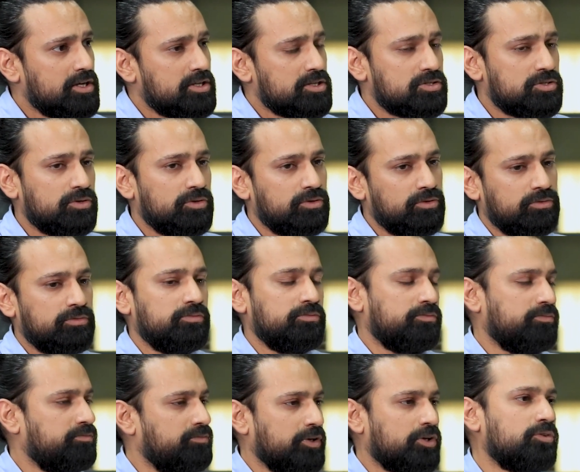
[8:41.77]
So
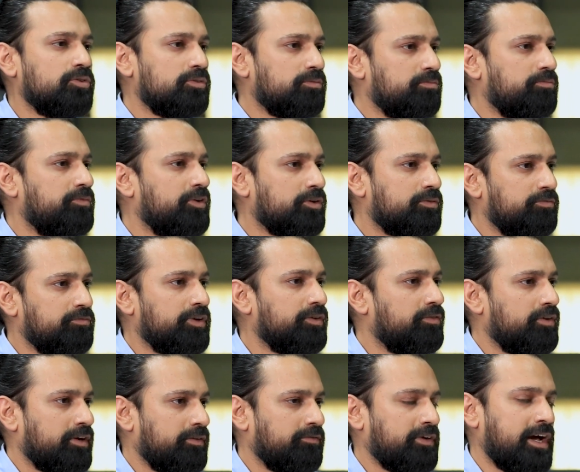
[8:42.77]
we
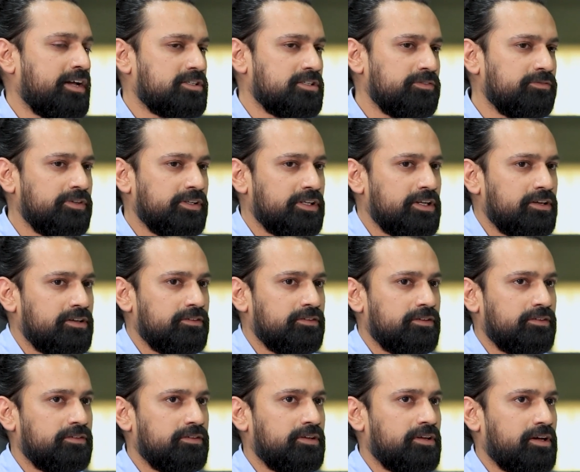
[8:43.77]

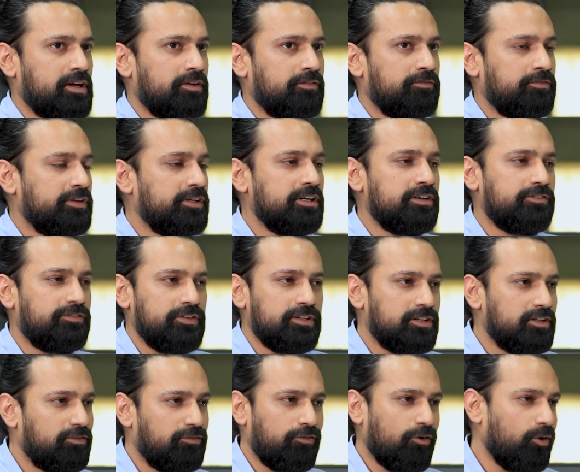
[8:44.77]
didn't
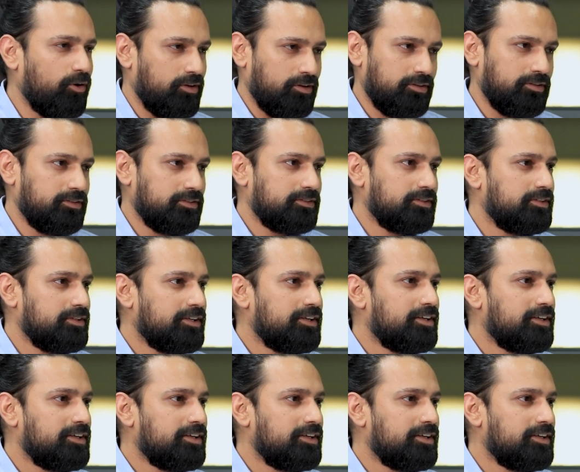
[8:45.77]
feel the fall.